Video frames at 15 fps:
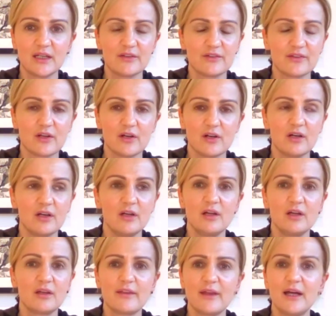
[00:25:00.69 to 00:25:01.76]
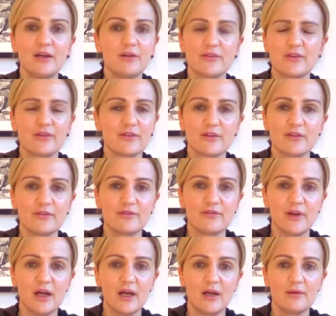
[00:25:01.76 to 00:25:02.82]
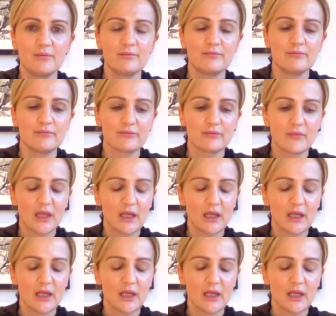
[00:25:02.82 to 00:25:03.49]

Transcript: has got thousands of um,